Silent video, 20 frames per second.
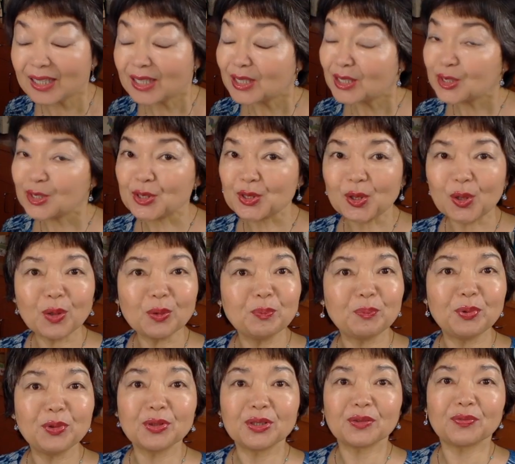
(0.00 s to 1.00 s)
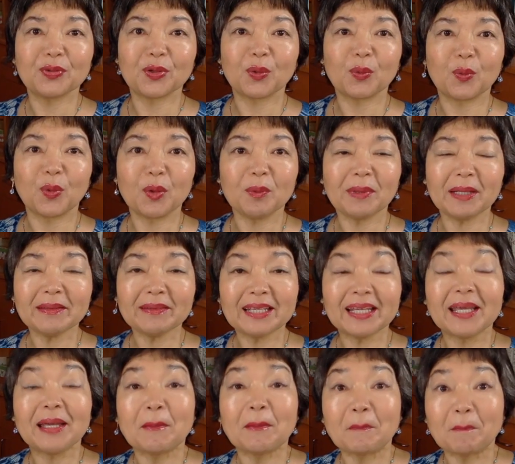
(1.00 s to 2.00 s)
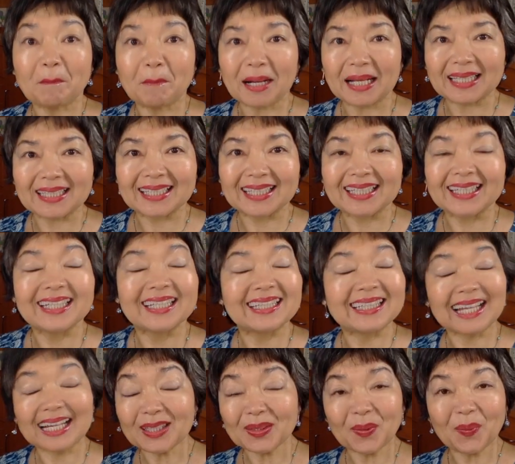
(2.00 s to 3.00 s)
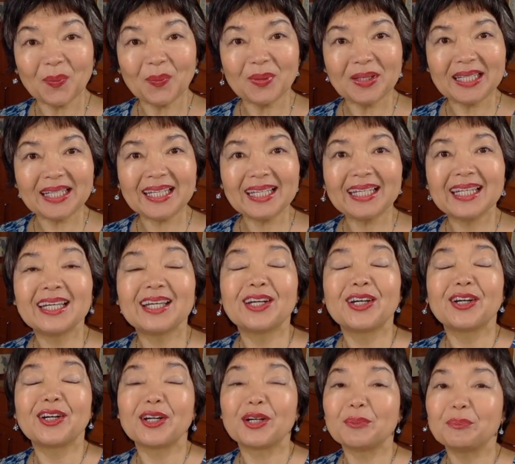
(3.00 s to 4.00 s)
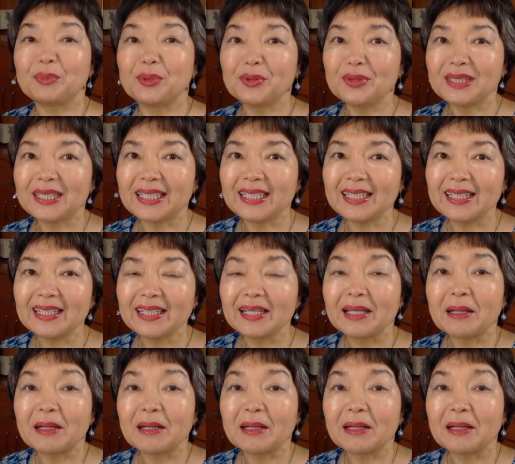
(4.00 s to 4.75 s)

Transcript: So beautiful woman, but not only her beauty,